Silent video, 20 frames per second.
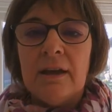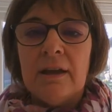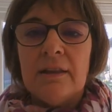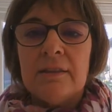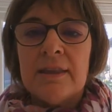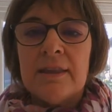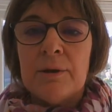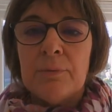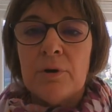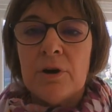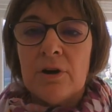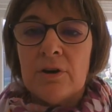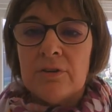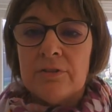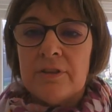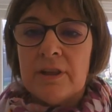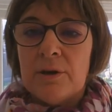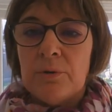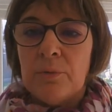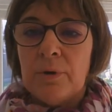They were
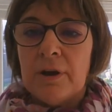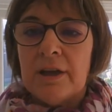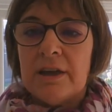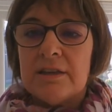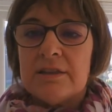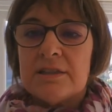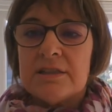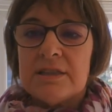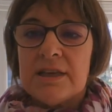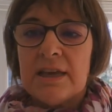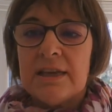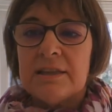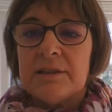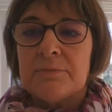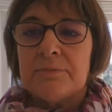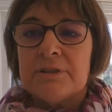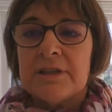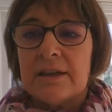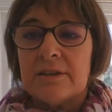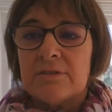on their way to take
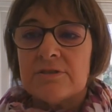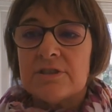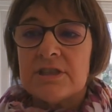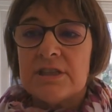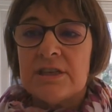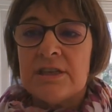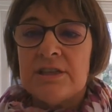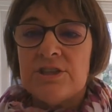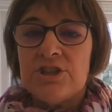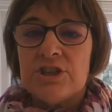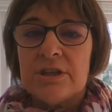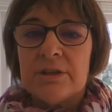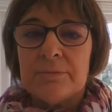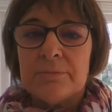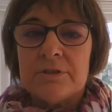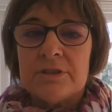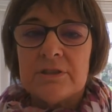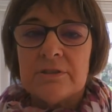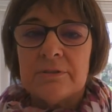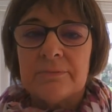them down to
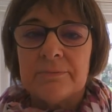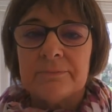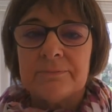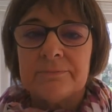Egypt.